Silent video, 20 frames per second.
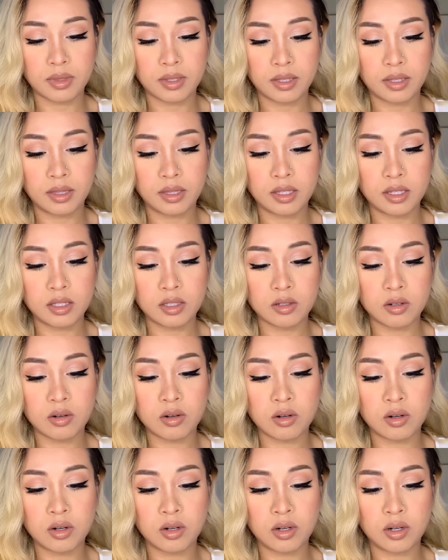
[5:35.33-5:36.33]
These
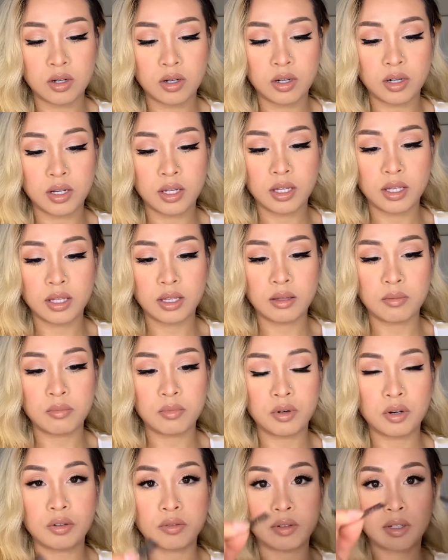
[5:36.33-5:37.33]
are
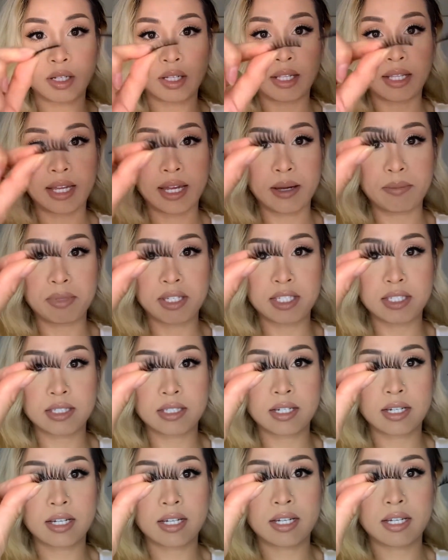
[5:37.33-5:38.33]
more of the glammy
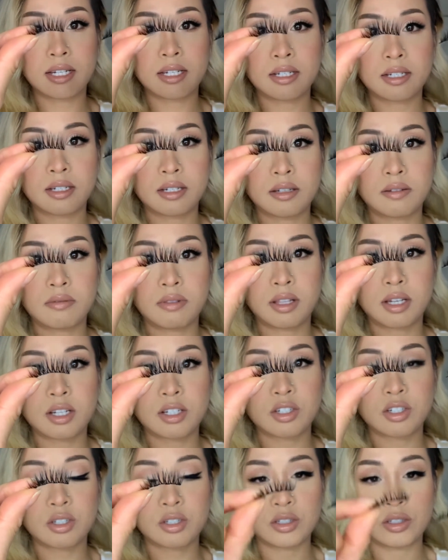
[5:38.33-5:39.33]
side of
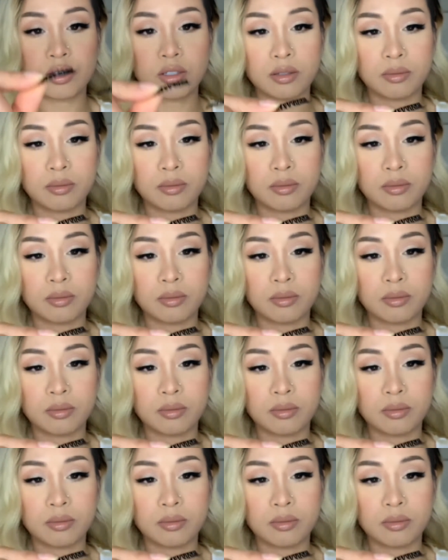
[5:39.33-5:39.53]
lashes.